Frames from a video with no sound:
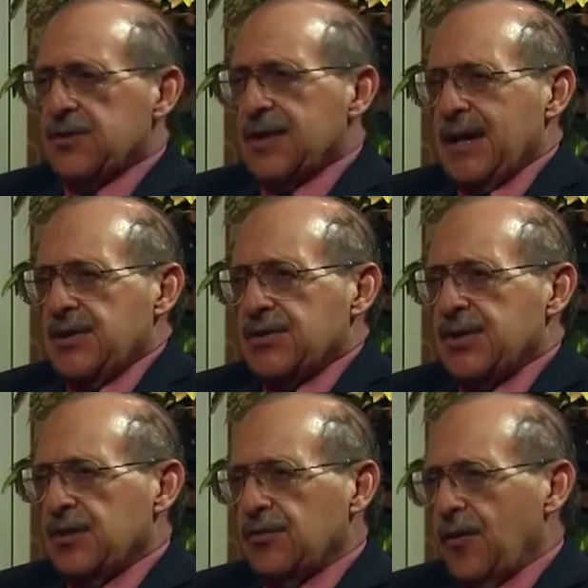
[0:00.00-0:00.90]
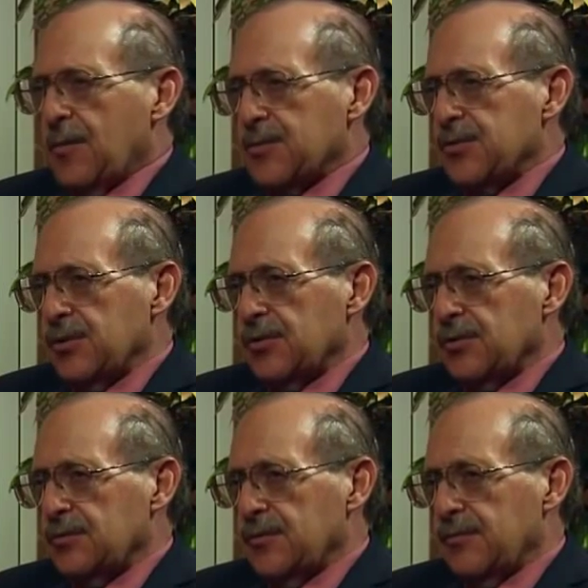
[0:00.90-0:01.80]
there's not a single
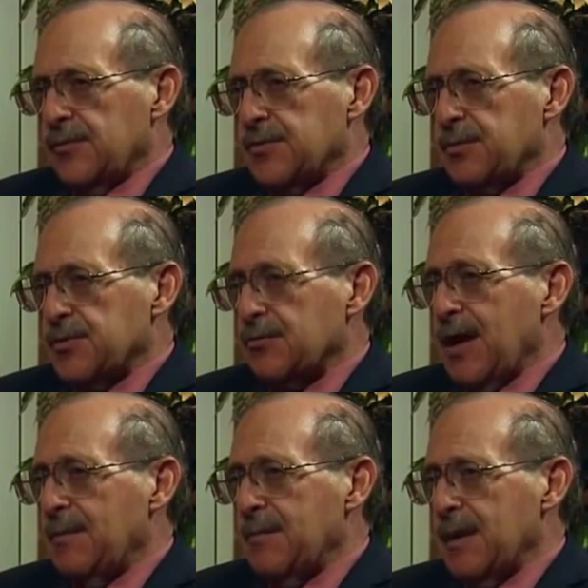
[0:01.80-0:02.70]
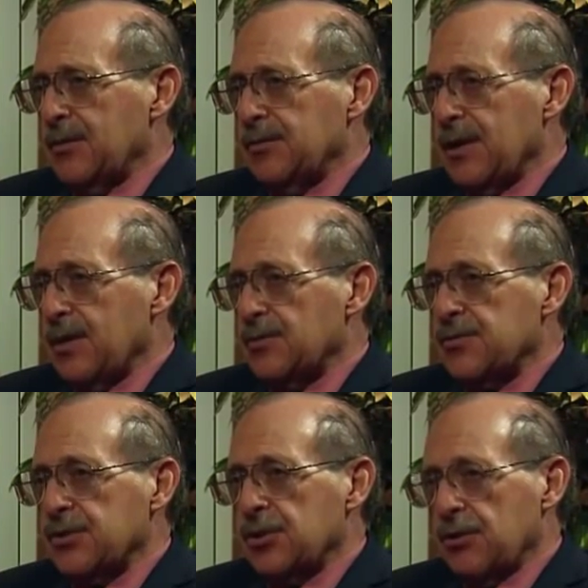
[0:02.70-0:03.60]
pharmaceutical that's prescribed by medical
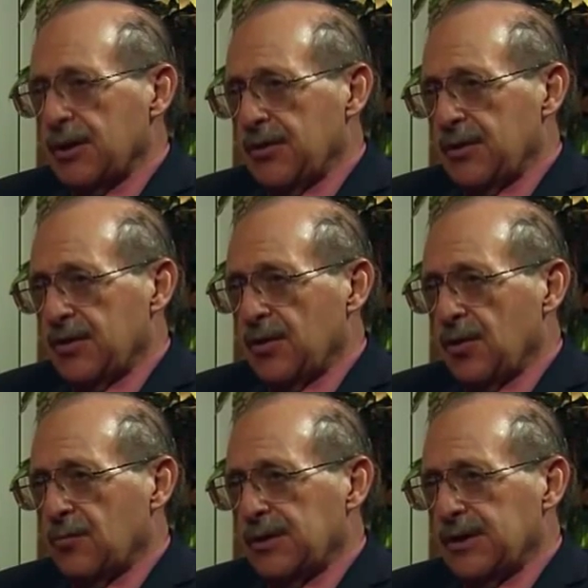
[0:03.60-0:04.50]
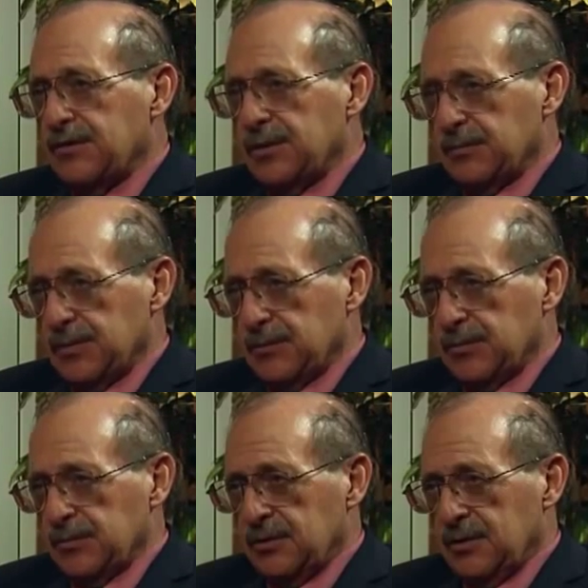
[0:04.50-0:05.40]
doctors that cure anything. They all relieve
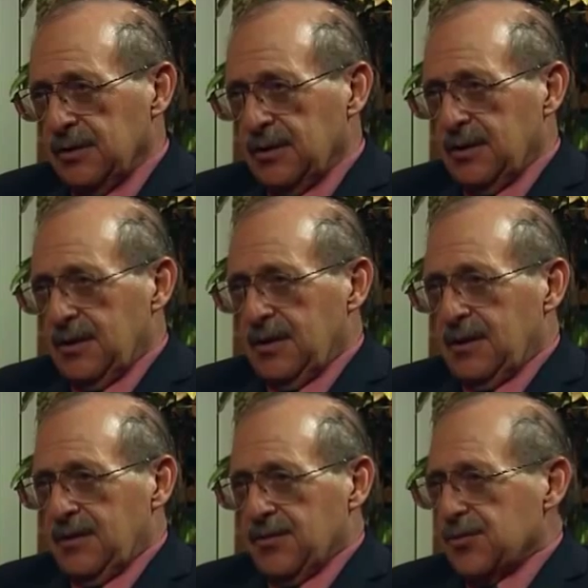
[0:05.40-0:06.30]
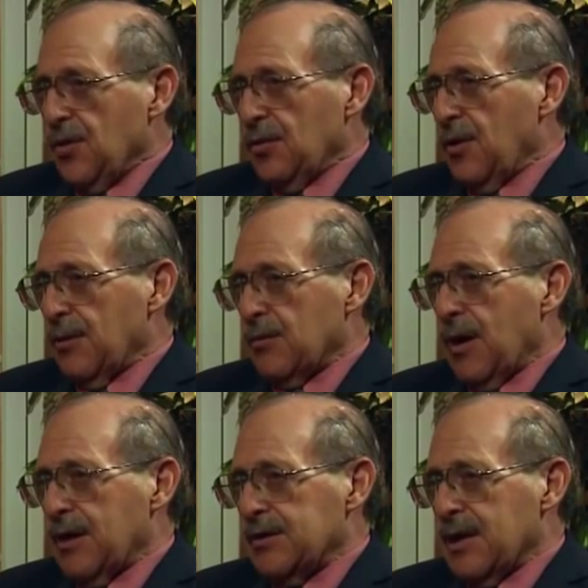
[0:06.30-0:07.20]
symptoms. There's no law
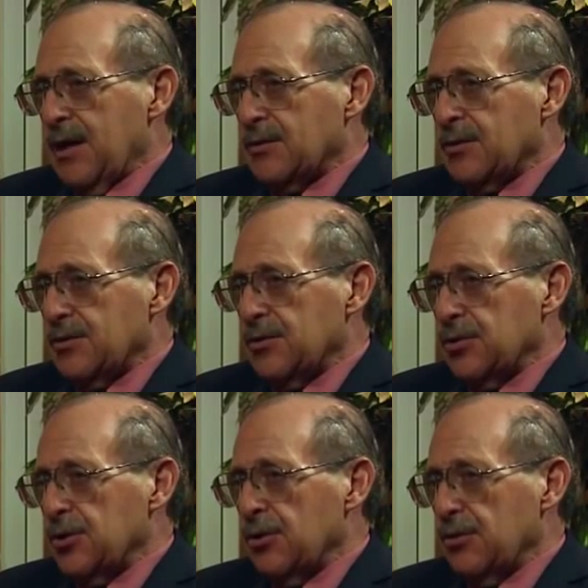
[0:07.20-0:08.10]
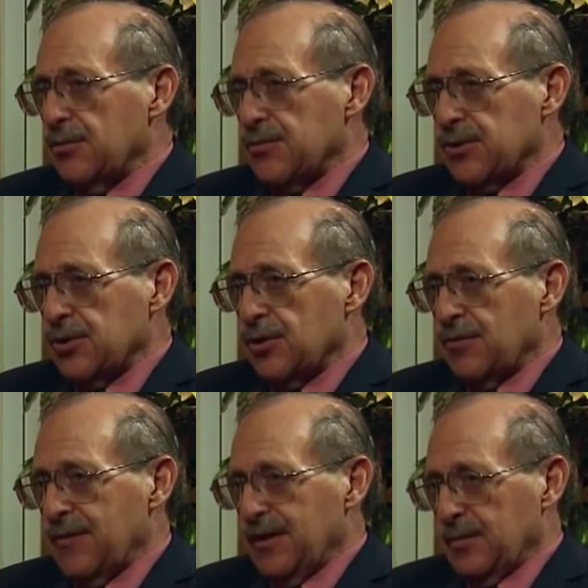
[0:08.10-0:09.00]
requiring a doctor to cure you when there's a
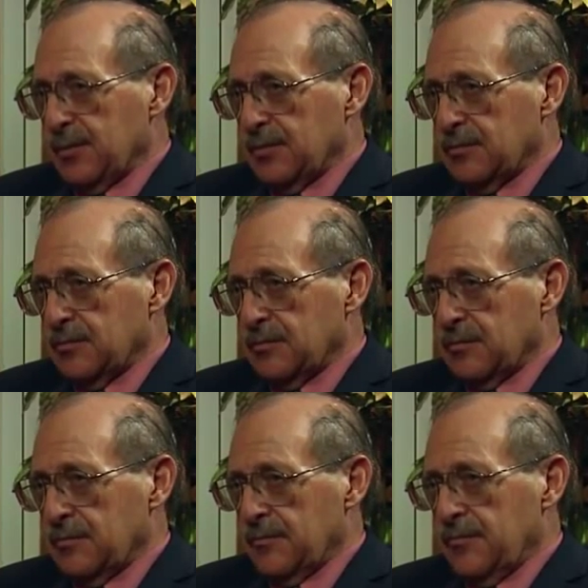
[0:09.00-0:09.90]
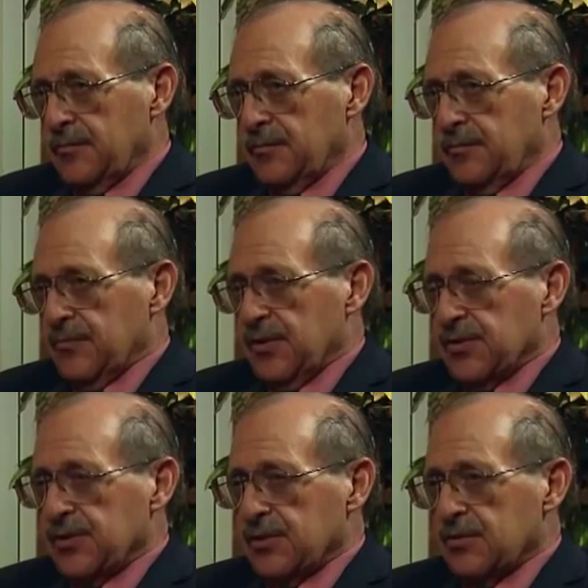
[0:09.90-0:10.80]
cure available. For
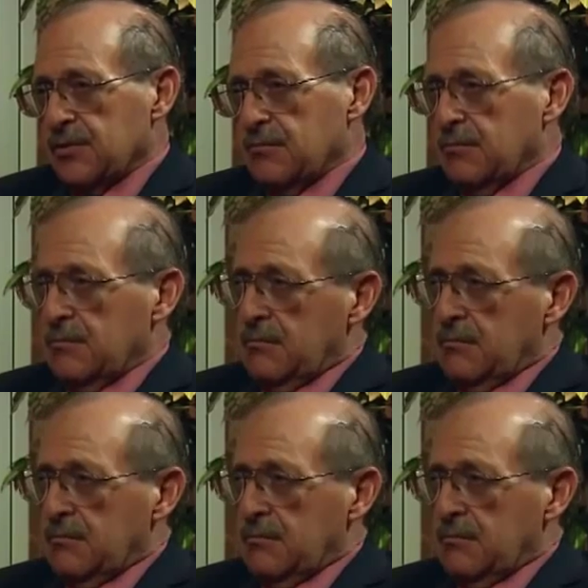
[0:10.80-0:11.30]
instance,